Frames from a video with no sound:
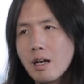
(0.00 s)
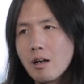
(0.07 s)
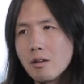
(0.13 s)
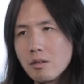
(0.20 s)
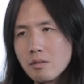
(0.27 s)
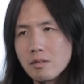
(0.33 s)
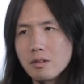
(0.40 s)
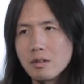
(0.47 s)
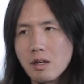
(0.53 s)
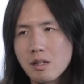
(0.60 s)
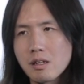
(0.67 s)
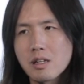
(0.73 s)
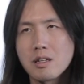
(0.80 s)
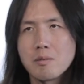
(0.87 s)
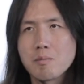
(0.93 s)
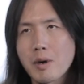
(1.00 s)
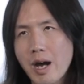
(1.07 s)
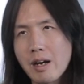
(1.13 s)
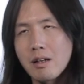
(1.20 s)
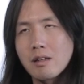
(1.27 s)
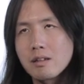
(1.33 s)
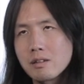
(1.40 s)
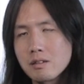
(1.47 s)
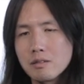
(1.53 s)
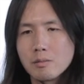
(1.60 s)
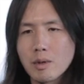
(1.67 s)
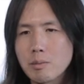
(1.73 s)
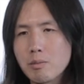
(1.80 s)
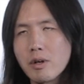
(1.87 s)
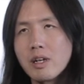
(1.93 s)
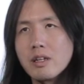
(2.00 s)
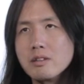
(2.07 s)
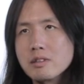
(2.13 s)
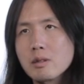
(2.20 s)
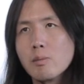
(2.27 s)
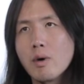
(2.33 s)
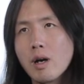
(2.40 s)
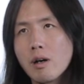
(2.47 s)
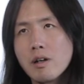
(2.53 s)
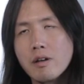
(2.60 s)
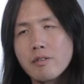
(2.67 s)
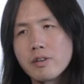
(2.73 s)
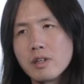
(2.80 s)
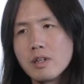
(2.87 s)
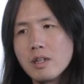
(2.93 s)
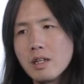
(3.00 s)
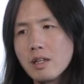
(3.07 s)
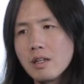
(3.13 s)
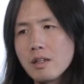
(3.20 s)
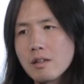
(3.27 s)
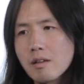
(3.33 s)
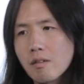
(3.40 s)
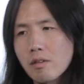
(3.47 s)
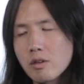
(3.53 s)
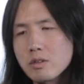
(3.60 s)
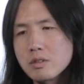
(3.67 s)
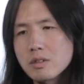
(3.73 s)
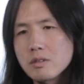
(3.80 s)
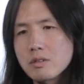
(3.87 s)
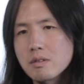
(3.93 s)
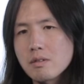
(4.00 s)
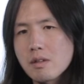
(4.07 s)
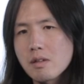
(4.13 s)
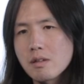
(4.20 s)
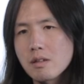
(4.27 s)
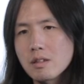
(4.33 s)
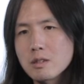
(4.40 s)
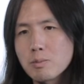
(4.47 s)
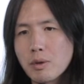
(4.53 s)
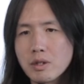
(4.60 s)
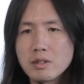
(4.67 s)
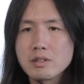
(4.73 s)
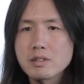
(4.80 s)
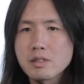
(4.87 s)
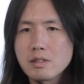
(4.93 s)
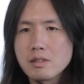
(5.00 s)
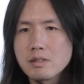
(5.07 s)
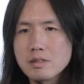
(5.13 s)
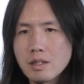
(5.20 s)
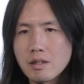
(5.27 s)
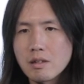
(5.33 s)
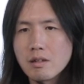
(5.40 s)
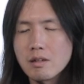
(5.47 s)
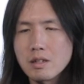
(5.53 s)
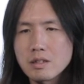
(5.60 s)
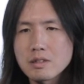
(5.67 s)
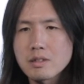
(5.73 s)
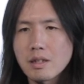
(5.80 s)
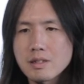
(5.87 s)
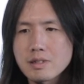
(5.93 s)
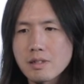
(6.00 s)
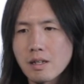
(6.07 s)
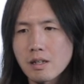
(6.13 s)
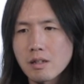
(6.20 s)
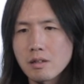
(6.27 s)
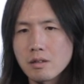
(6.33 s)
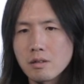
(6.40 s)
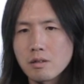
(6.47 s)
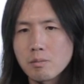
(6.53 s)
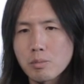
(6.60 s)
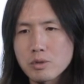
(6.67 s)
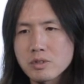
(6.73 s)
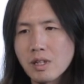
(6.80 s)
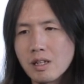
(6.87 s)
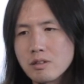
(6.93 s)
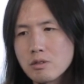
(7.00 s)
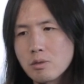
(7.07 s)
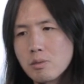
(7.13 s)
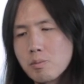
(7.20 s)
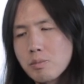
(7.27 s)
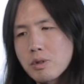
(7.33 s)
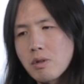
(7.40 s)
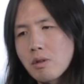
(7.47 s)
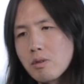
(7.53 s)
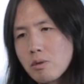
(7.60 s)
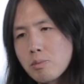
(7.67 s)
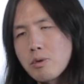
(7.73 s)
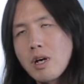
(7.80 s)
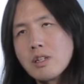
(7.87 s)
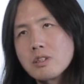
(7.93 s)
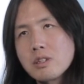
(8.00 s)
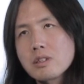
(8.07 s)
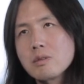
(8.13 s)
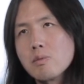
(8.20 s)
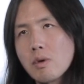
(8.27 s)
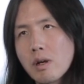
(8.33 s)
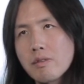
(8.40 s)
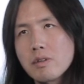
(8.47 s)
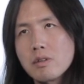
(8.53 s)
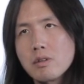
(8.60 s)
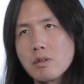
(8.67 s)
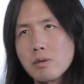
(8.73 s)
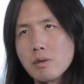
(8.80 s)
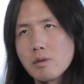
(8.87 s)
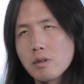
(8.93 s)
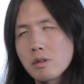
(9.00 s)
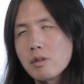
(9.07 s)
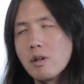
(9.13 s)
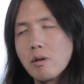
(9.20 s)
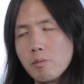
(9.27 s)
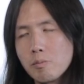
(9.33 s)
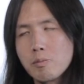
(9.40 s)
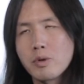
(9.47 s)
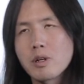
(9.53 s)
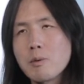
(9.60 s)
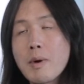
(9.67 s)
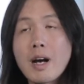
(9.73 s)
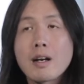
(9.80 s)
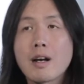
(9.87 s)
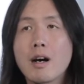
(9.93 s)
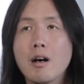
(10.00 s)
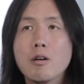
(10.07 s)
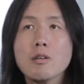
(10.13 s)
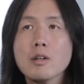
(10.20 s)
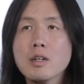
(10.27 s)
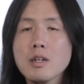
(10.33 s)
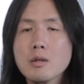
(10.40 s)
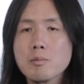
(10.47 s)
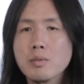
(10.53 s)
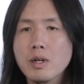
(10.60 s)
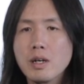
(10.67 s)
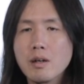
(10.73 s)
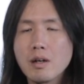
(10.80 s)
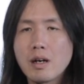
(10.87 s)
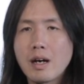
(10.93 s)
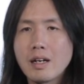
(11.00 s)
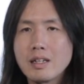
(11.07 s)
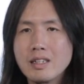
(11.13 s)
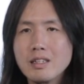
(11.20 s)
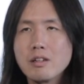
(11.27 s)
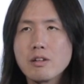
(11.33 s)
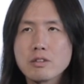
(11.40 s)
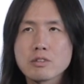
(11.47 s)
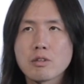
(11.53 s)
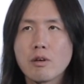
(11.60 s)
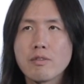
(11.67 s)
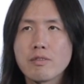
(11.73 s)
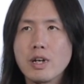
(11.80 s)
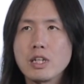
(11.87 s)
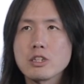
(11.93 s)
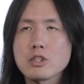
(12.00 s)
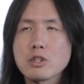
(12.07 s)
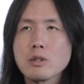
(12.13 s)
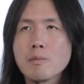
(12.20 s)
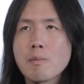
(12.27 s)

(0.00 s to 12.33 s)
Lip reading: I'll log it back in my brain somewhere, and if there's experiences and insights that can pertain to particular projects and whatever, I'll bring them back out. But I needed to start fresh.